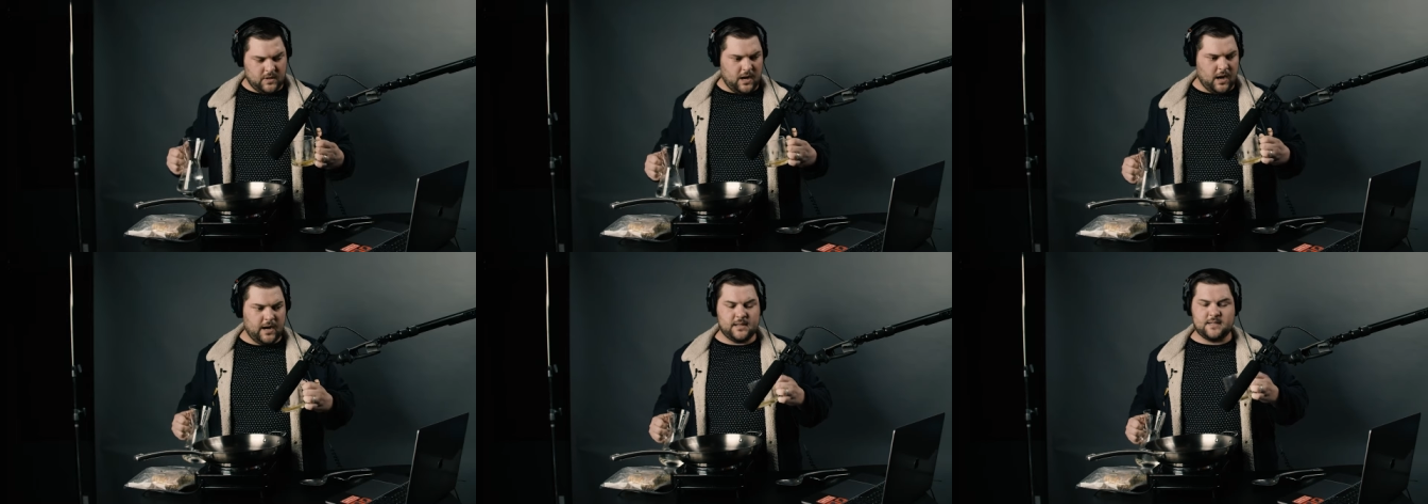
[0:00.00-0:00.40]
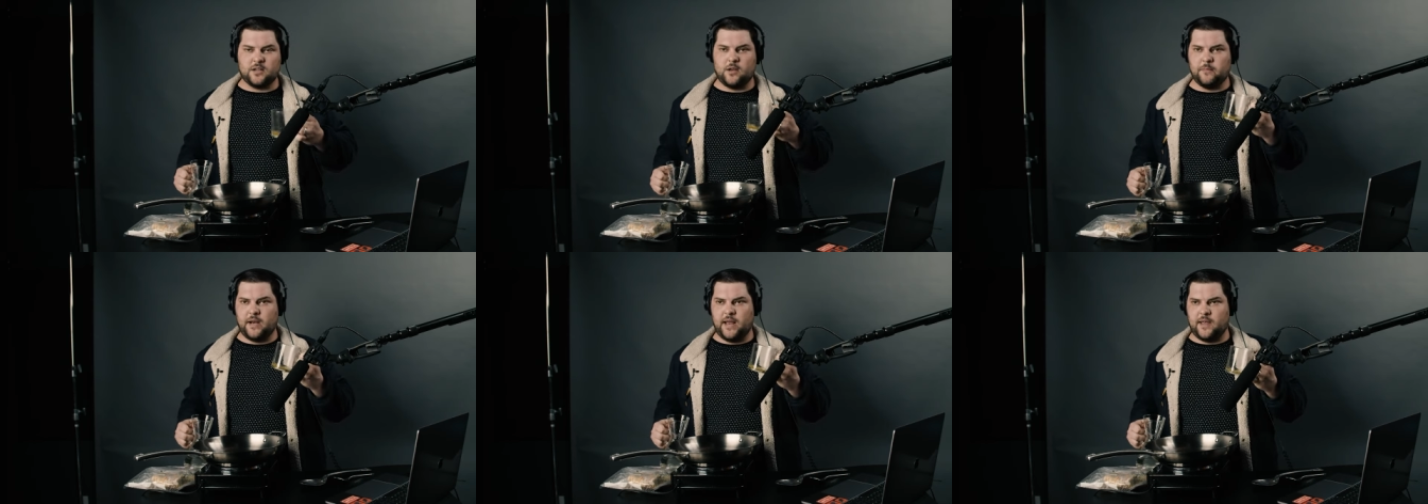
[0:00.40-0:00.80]
All right, so
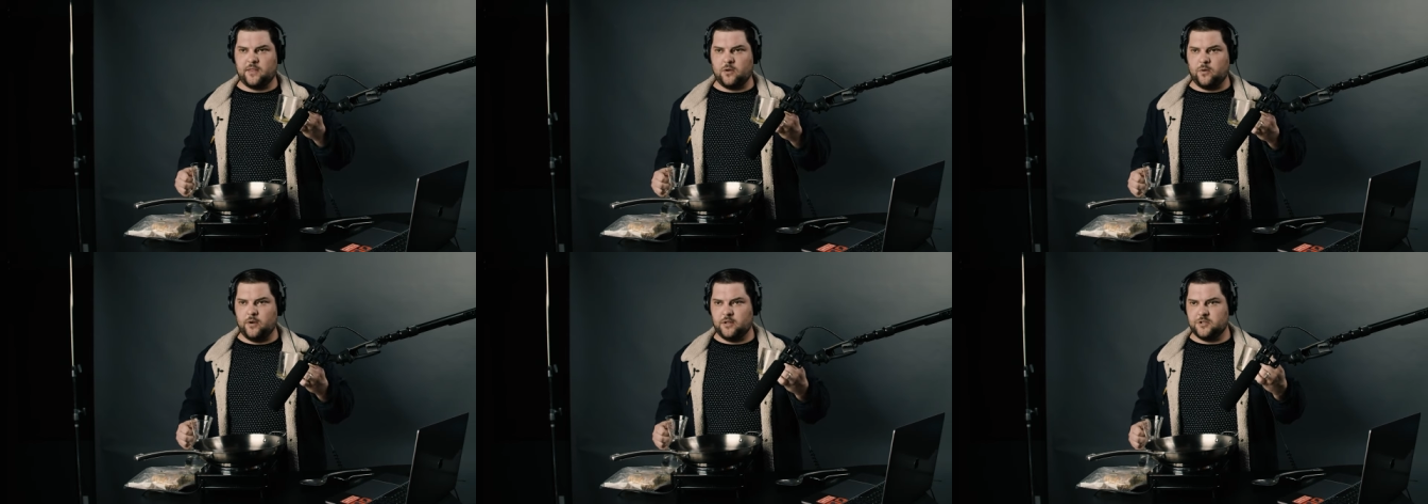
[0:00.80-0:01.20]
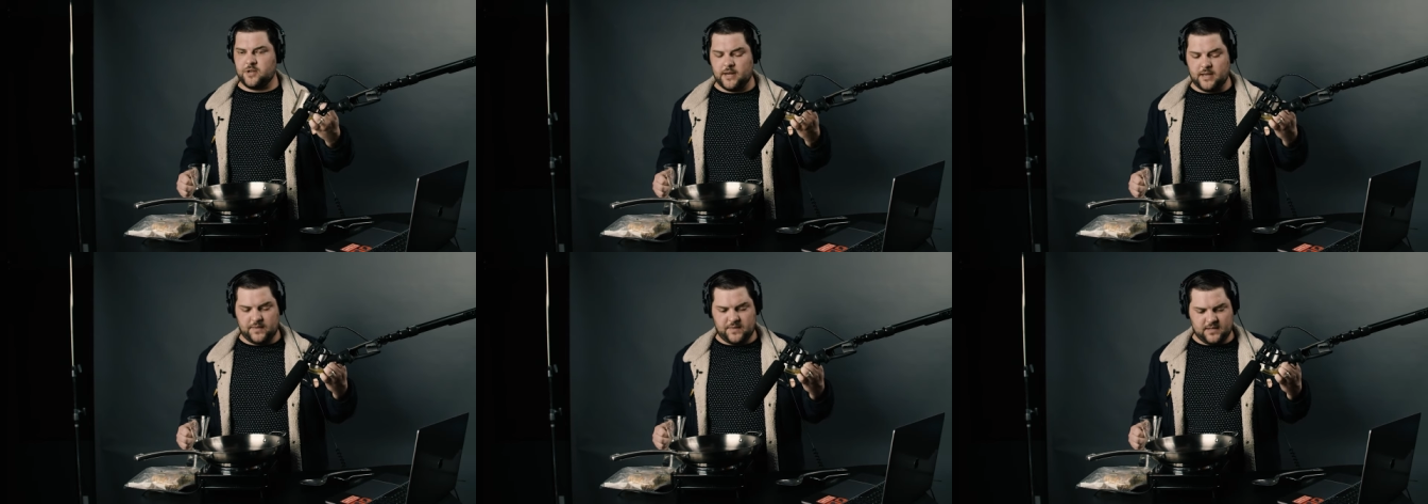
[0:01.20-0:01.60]
I'm gonna add the oil, try
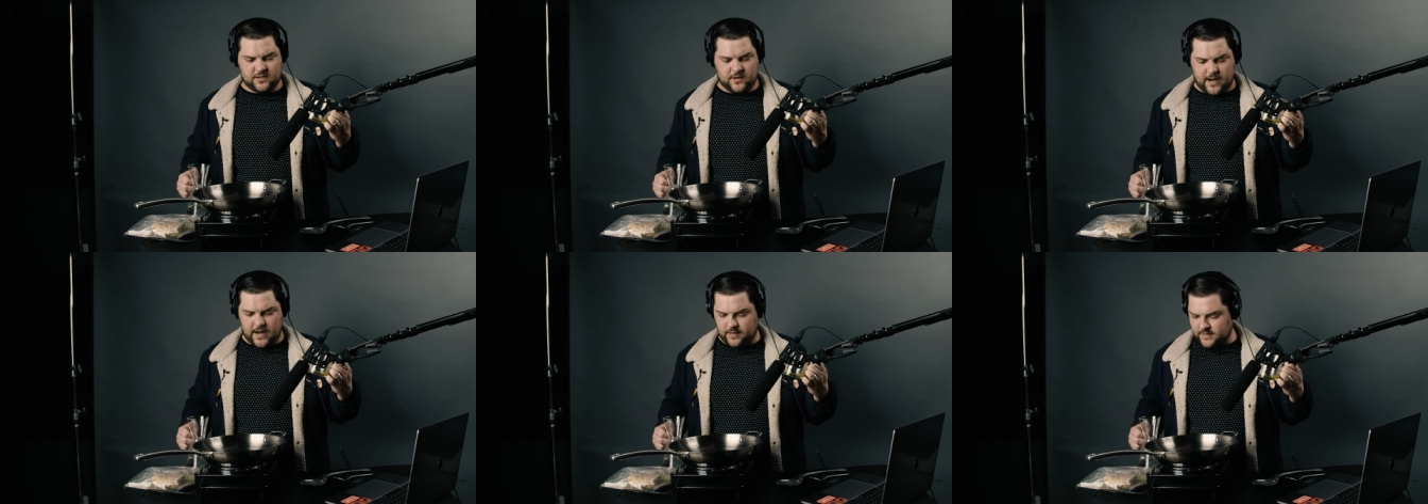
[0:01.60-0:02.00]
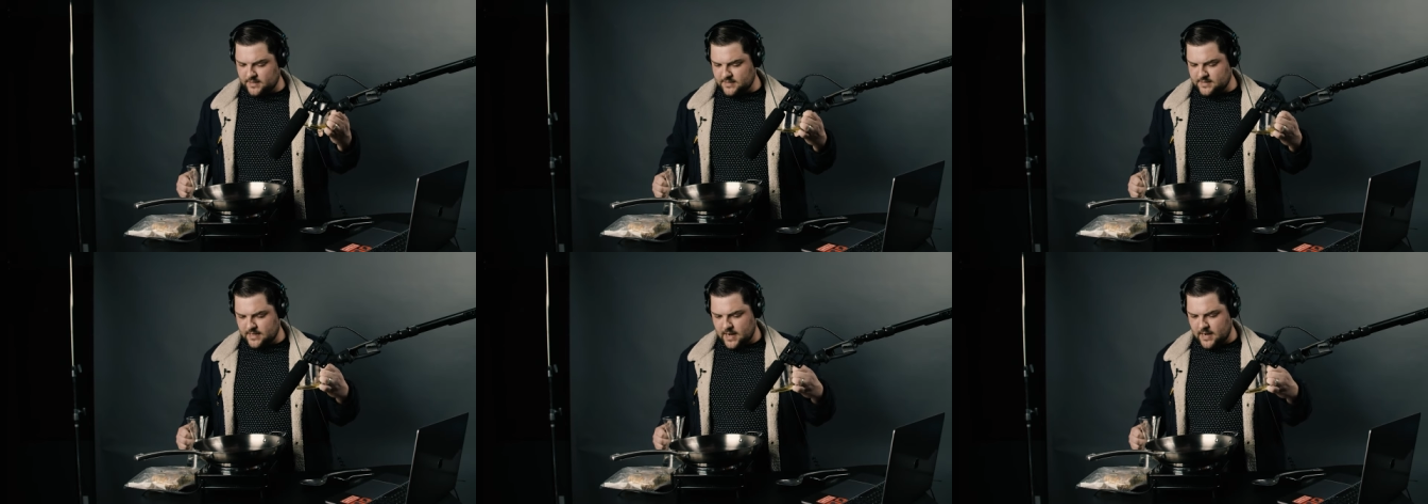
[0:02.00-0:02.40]
and get these crackling
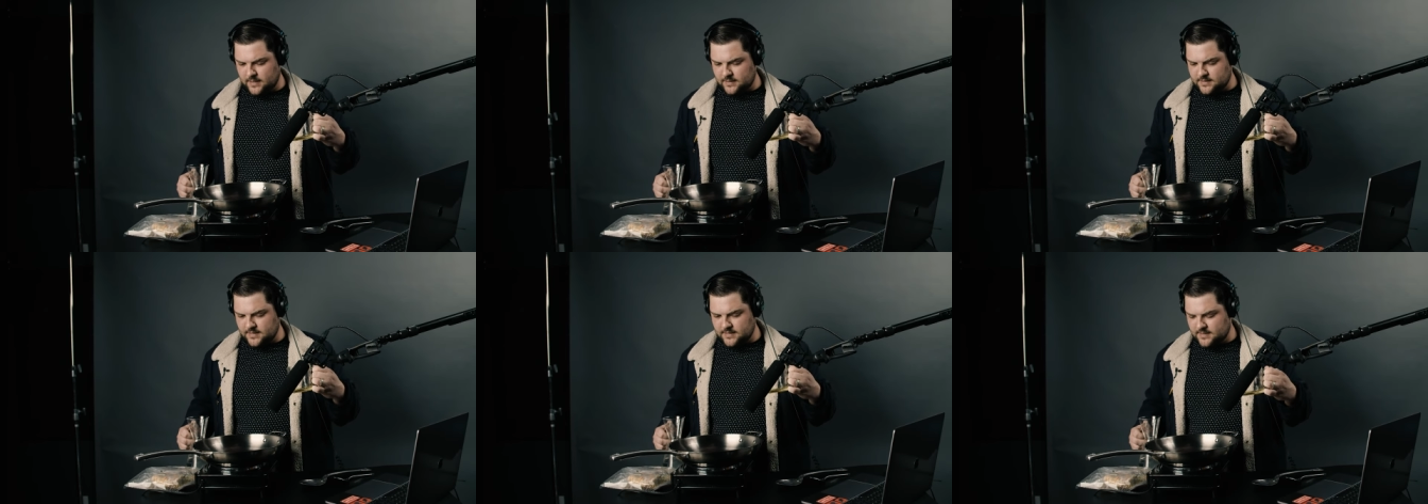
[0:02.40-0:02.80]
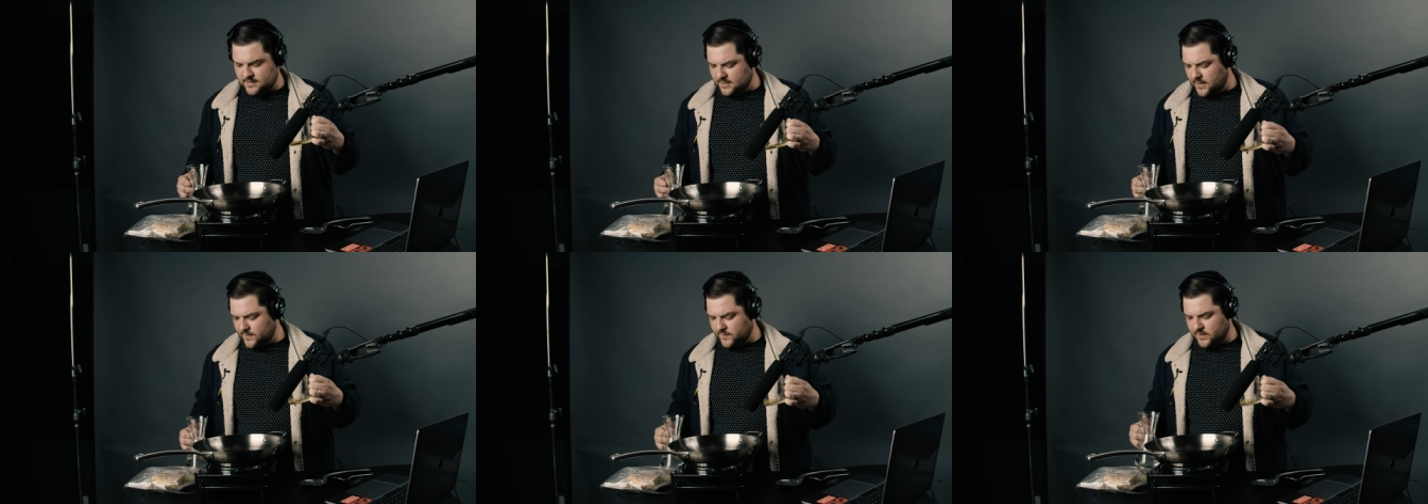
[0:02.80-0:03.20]
sounds as a
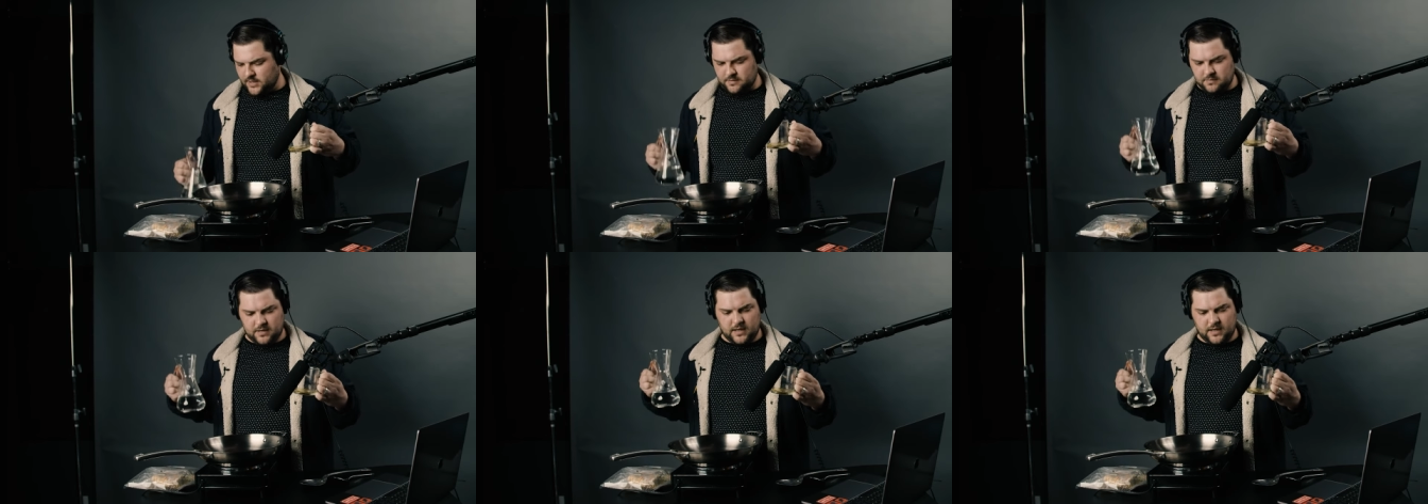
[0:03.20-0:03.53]
safety.